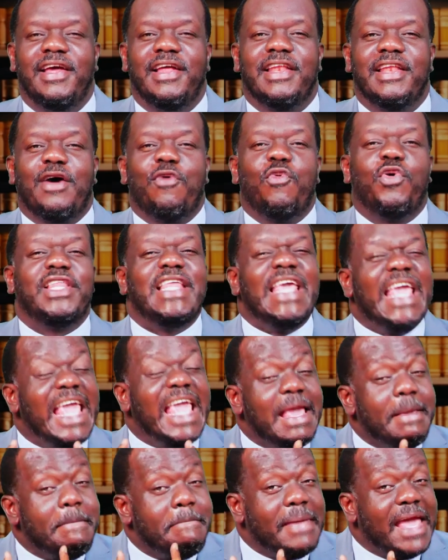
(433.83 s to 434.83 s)
Now, what
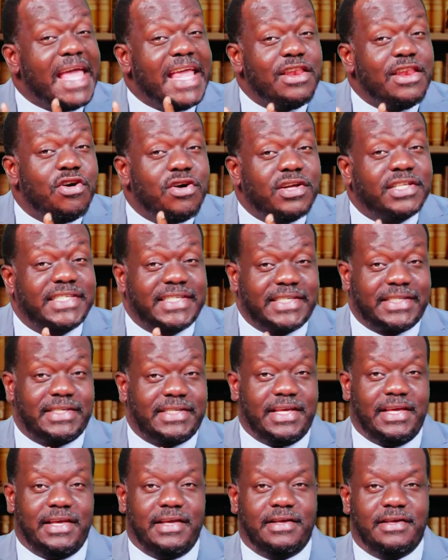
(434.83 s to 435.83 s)
he may not
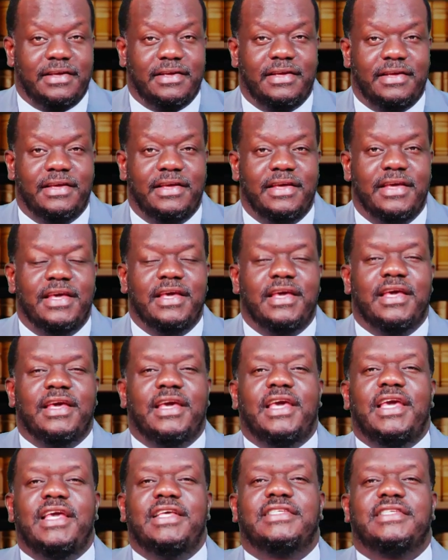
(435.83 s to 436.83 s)
say
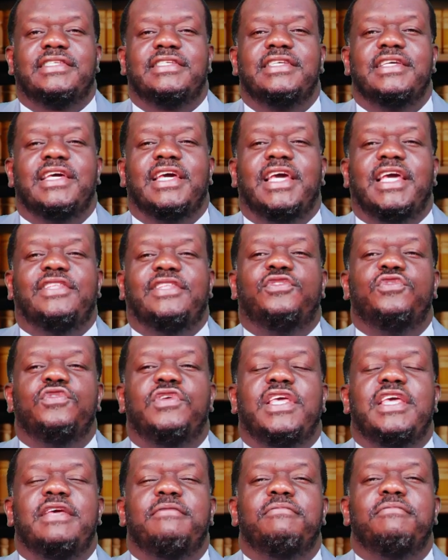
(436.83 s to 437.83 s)
is it
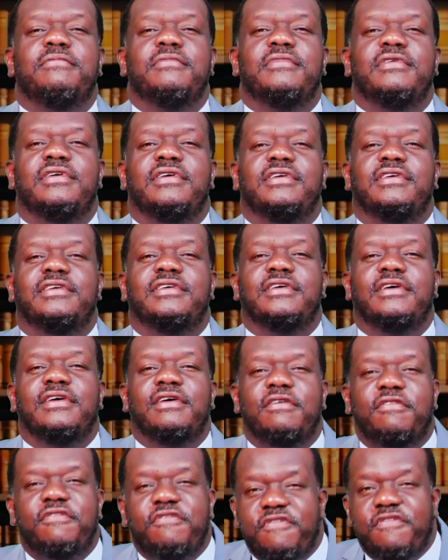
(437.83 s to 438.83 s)
took him
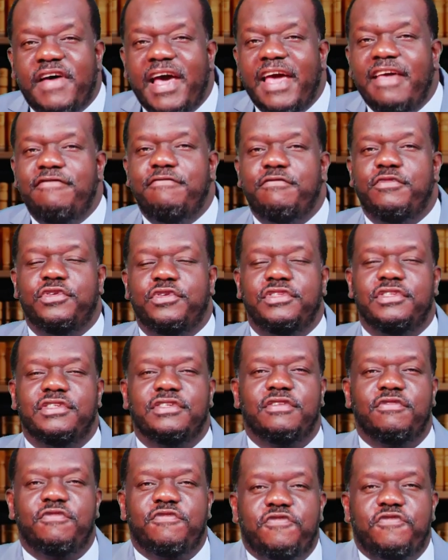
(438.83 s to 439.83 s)
five months,
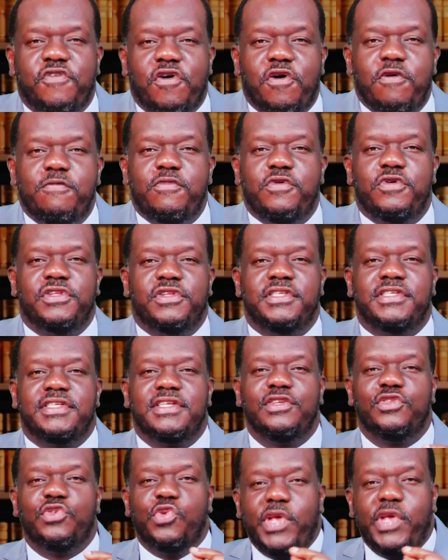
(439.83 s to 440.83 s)
four months
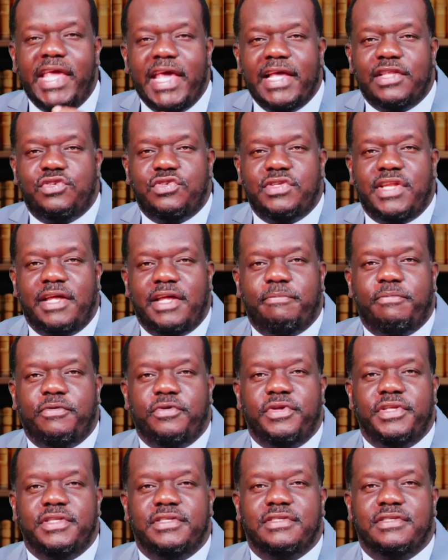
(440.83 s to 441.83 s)
to get to that
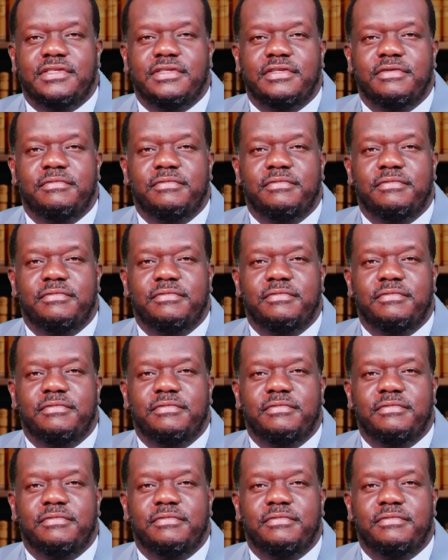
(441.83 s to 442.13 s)
point.